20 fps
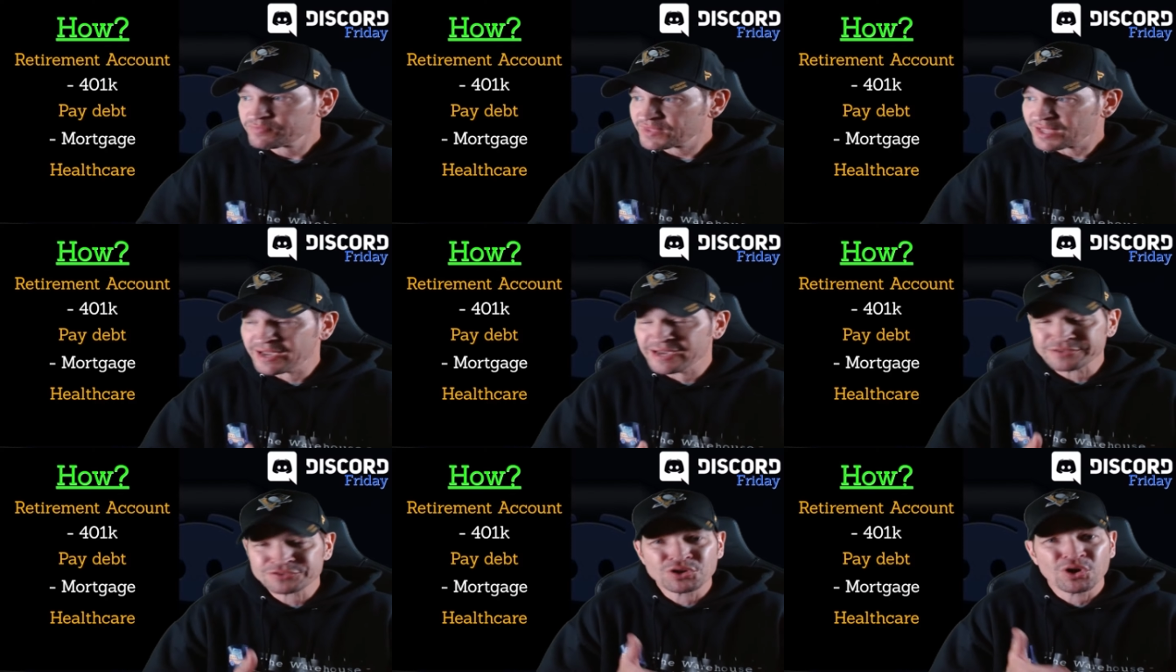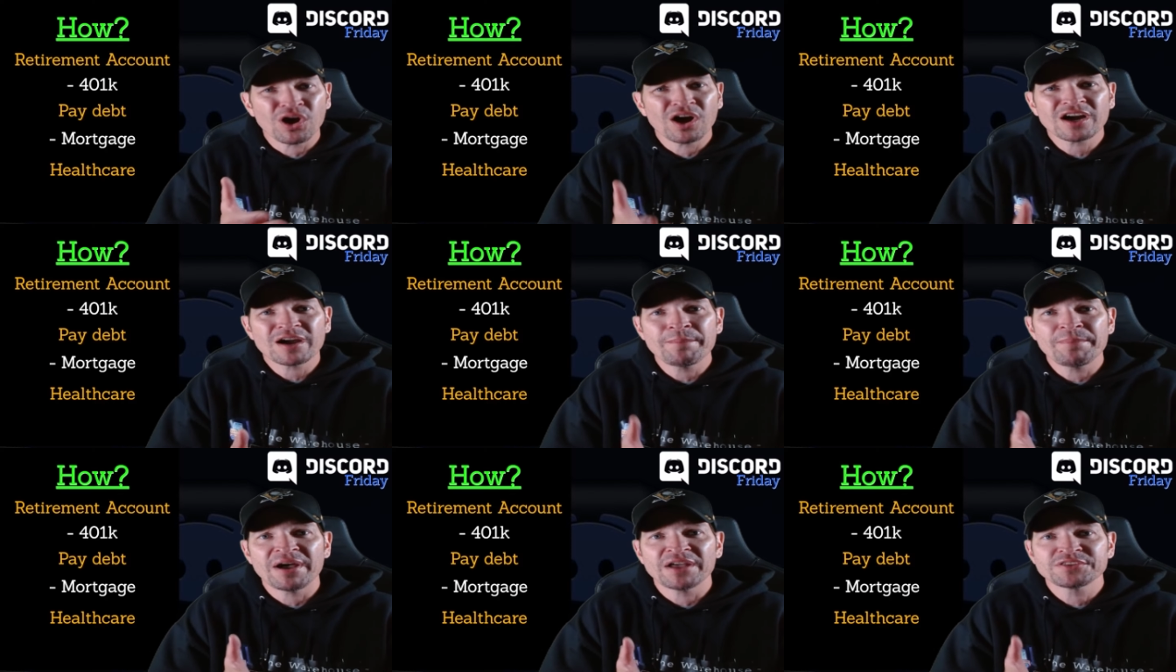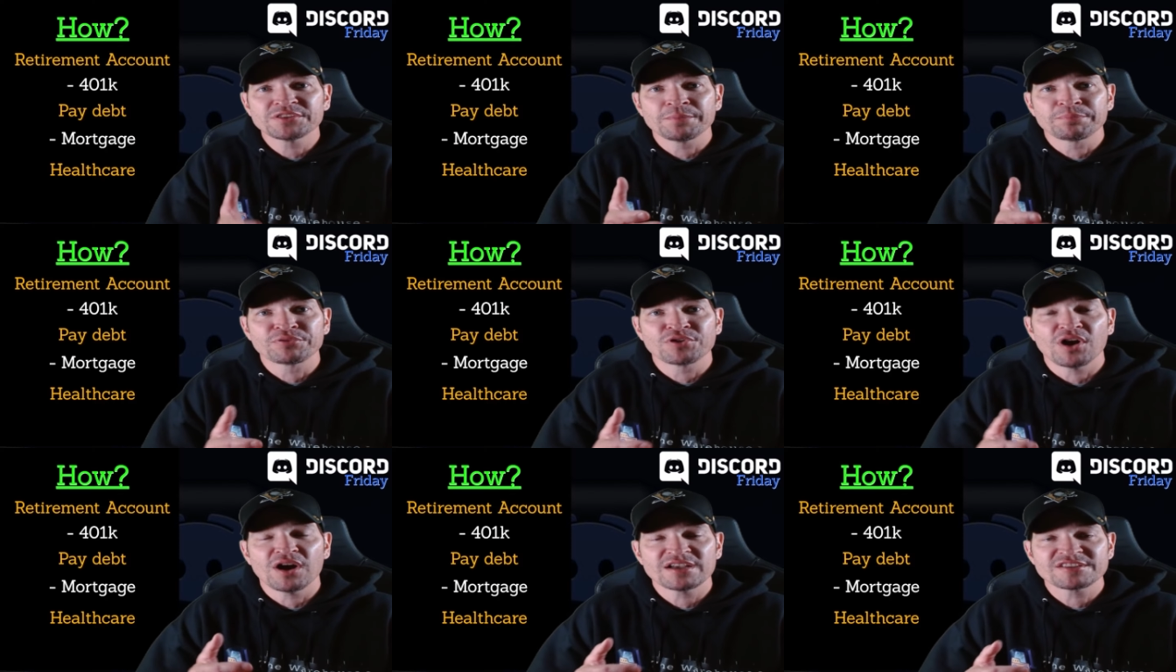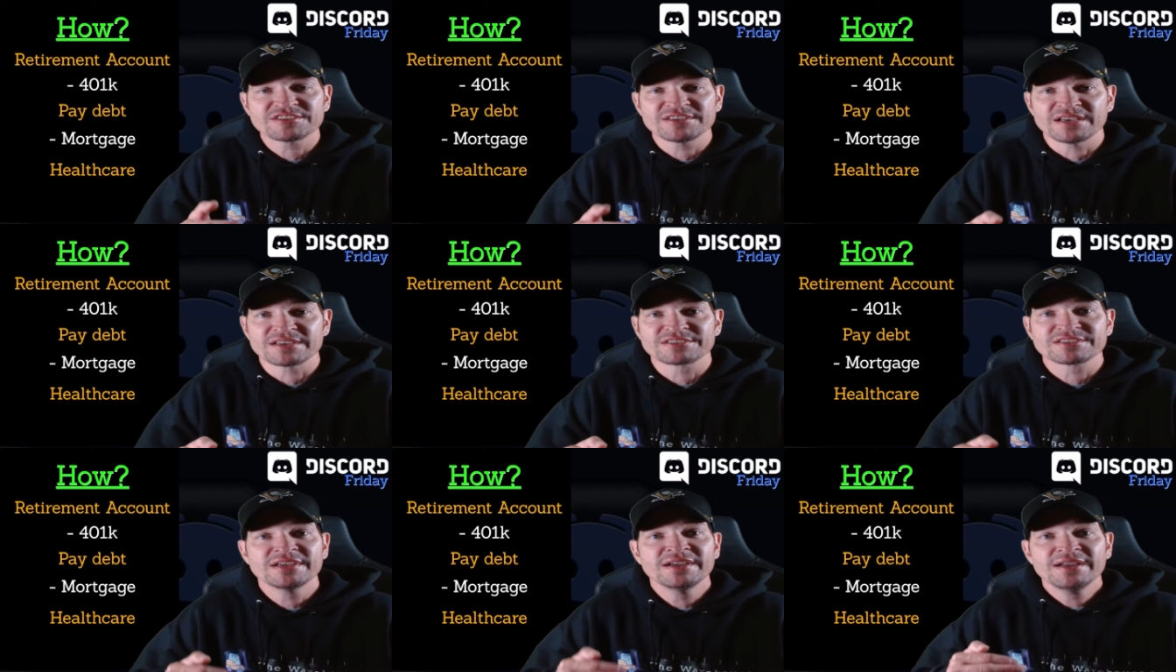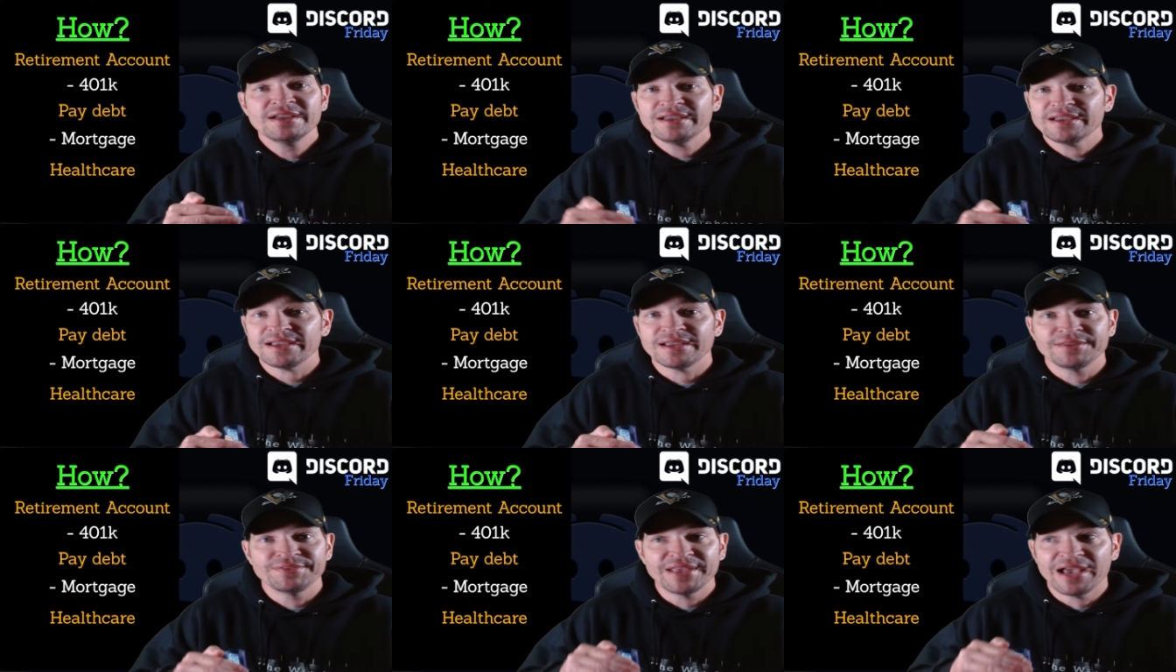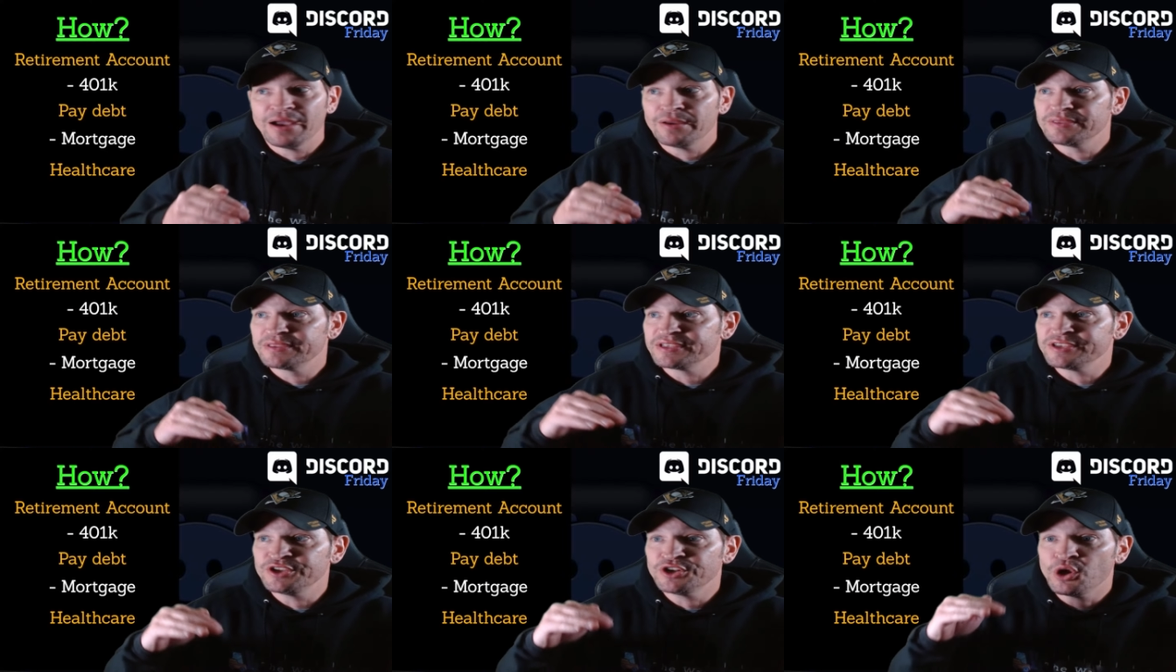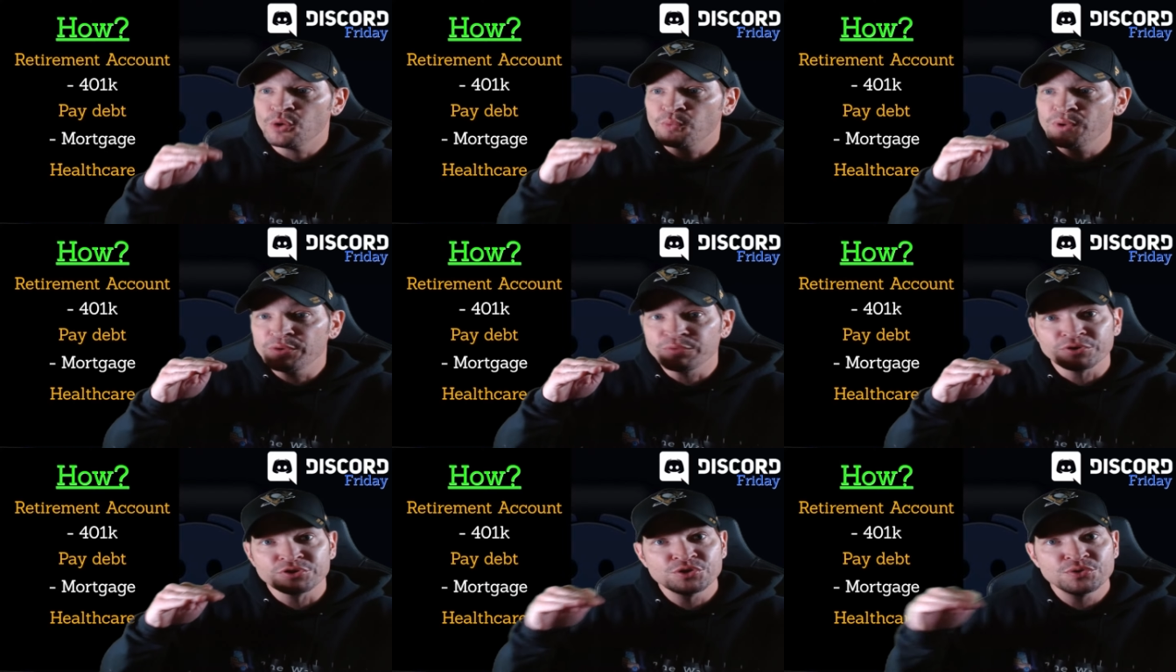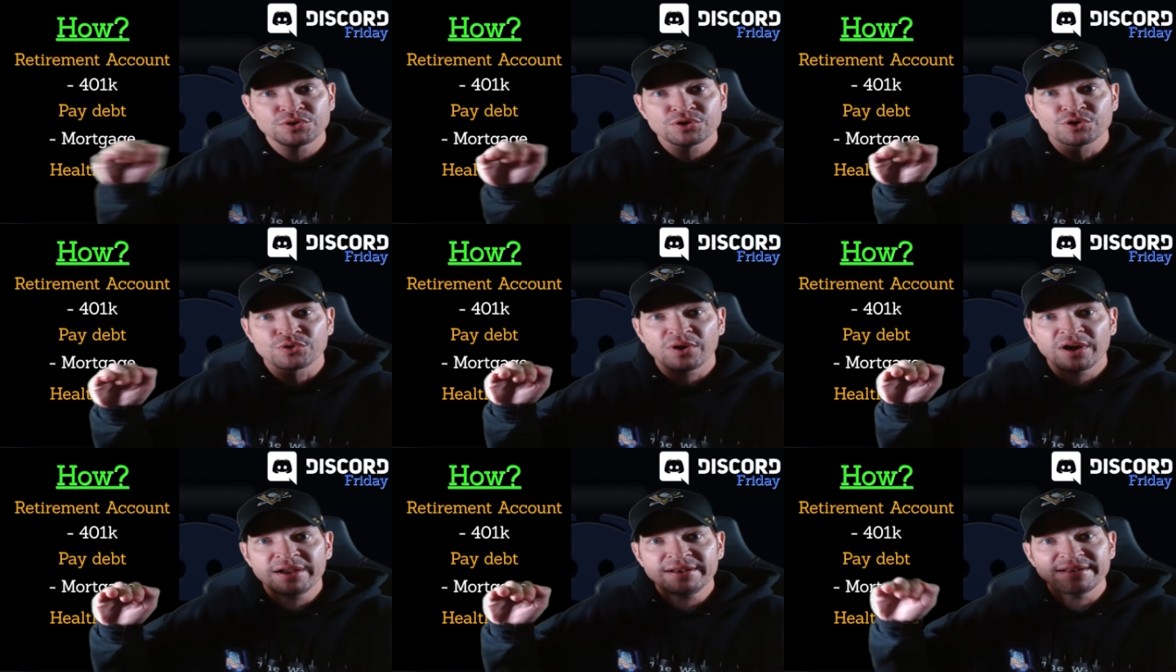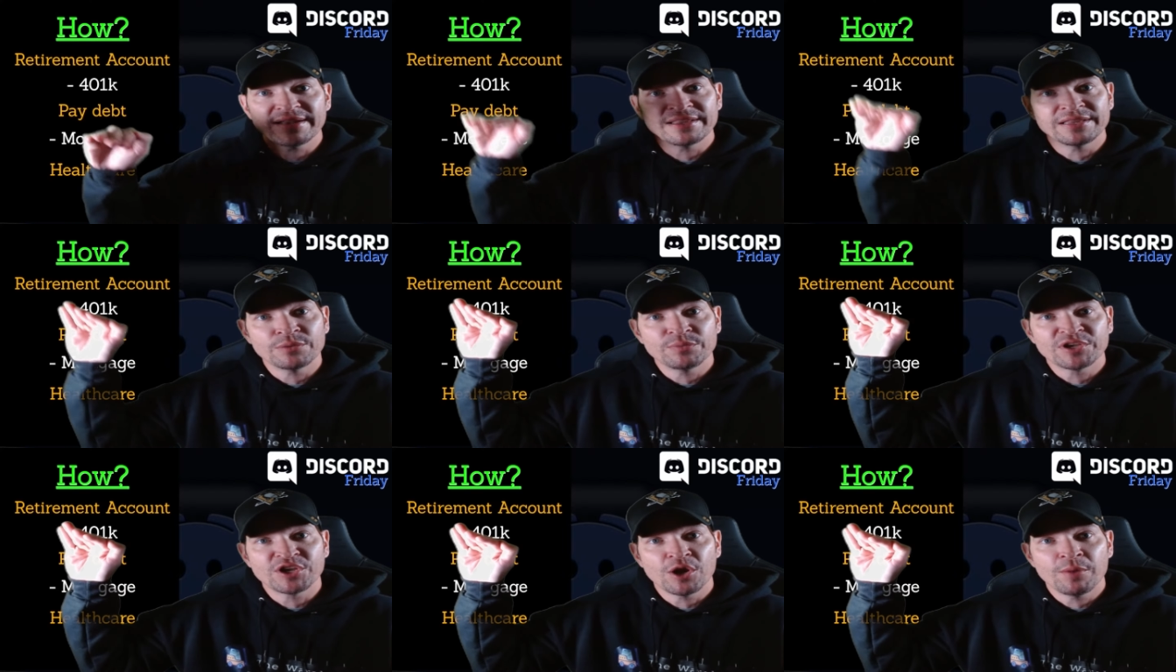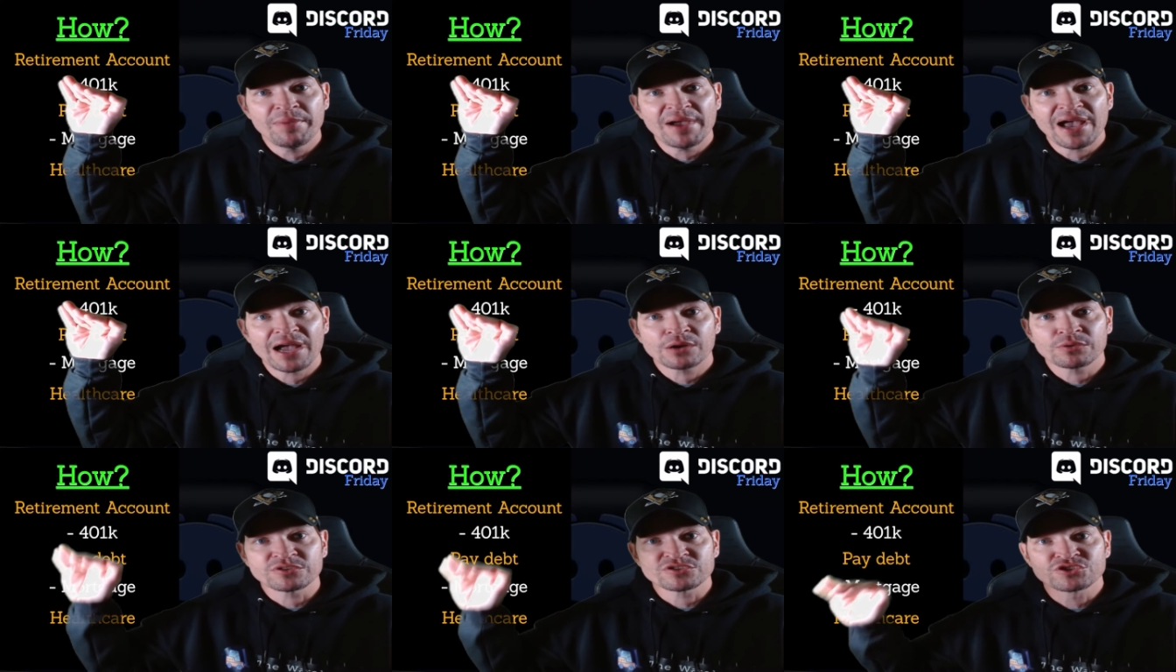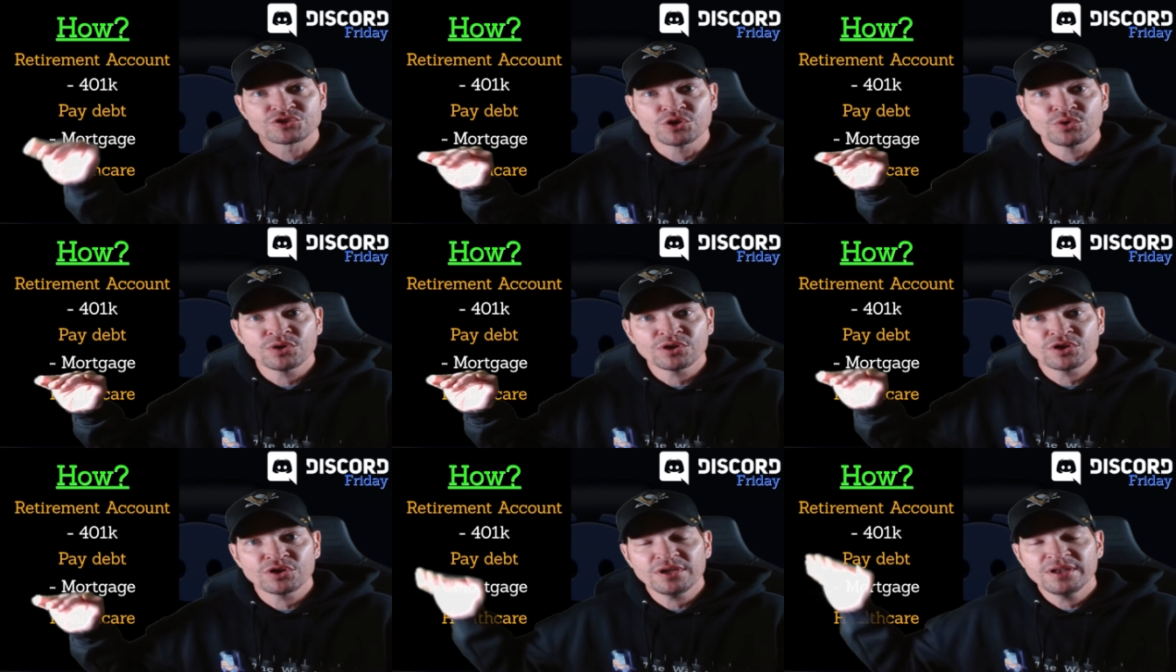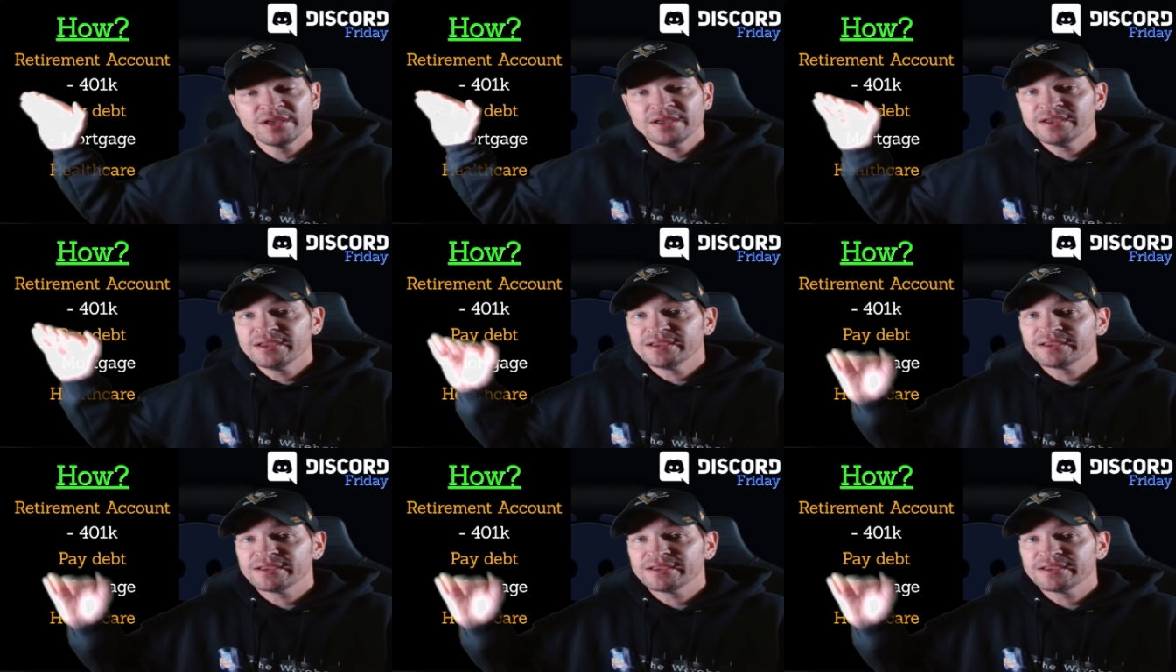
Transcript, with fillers: I talk about the process and that, you know, we were doing great and then we go backwards doing good.